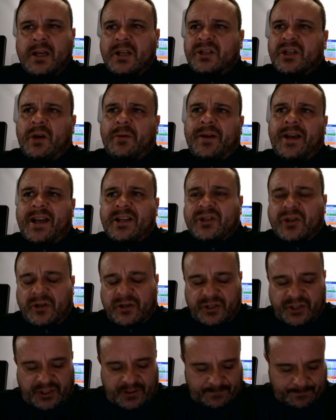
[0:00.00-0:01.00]
So in
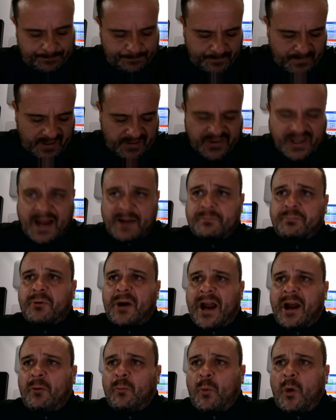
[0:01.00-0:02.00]
essence, that
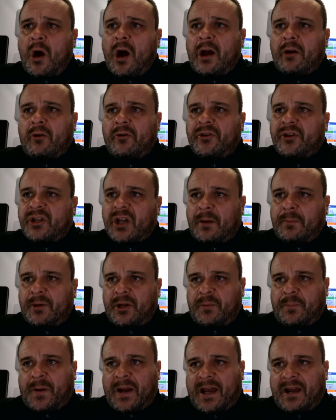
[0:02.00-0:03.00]
brown wire on the
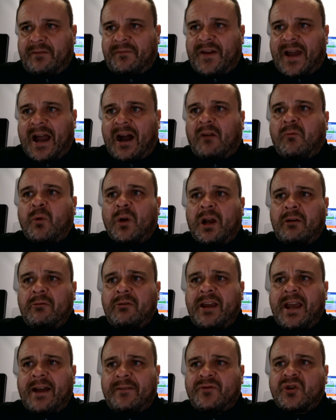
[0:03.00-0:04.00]
W plan valve will
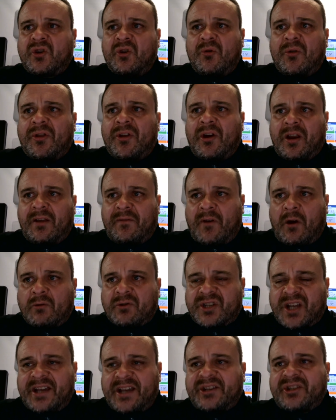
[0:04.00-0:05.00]
only have 230
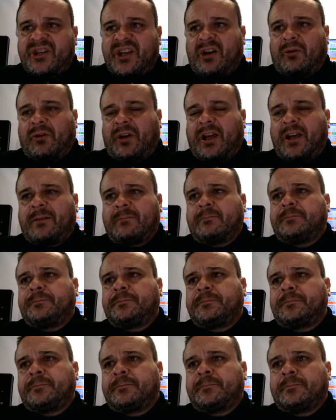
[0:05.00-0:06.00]
volts AC on it
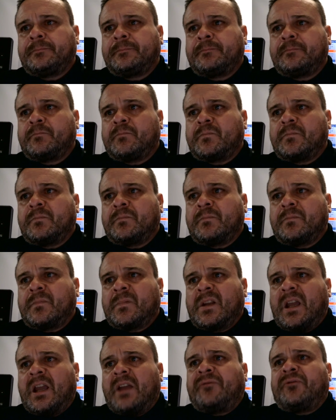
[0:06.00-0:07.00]

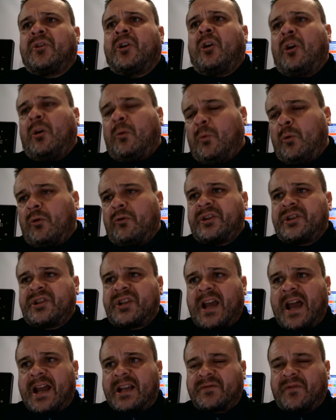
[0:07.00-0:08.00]
if the hot water is
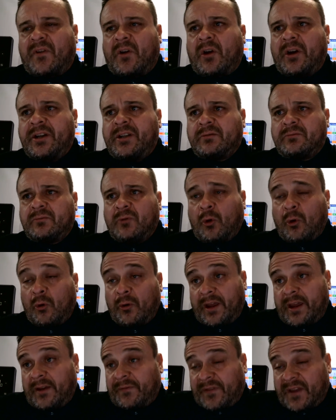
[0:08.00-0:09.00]
satisfied
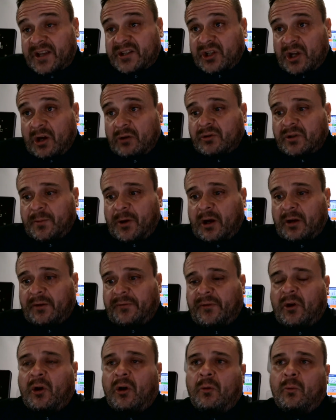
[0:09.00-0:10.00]
or if there's no
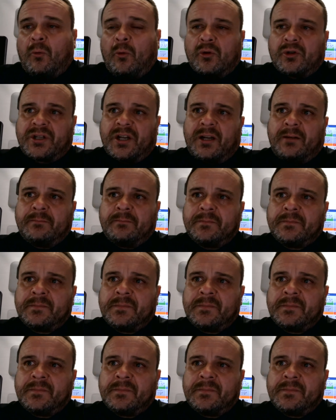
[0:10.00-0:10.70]
demand for hot water